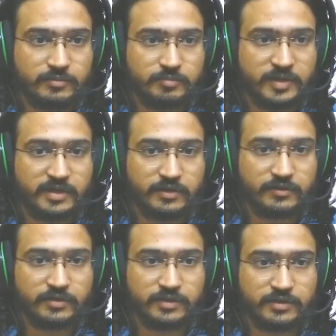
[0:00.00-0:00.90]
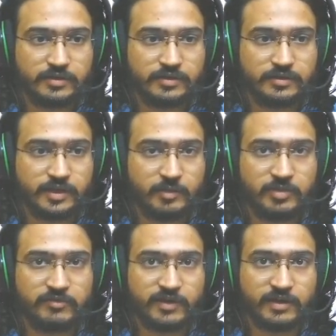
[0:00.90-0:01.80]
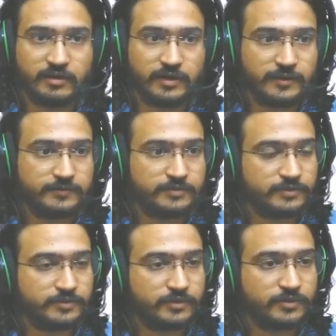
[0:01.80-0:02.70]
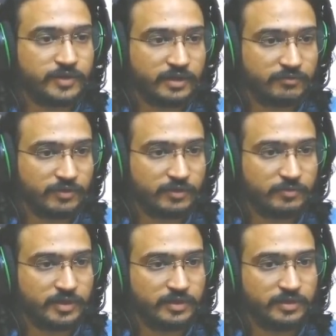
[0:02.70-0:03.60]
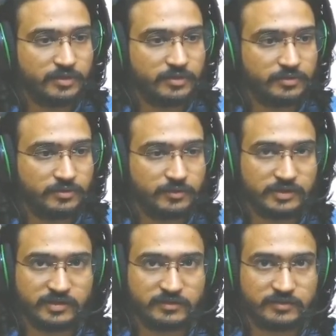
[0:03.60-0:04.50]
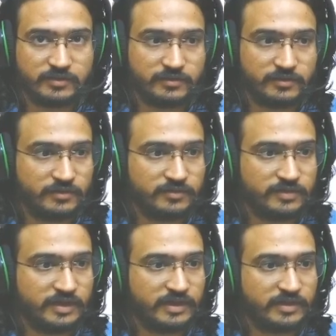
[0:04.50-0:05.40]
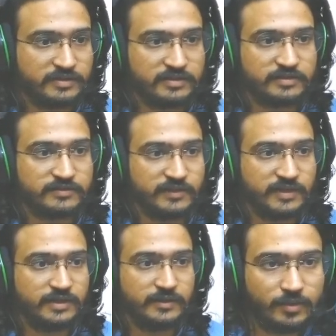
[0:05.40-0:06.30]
print out the template file, right? So to do that, we're going to be doing things in the CLI.js file.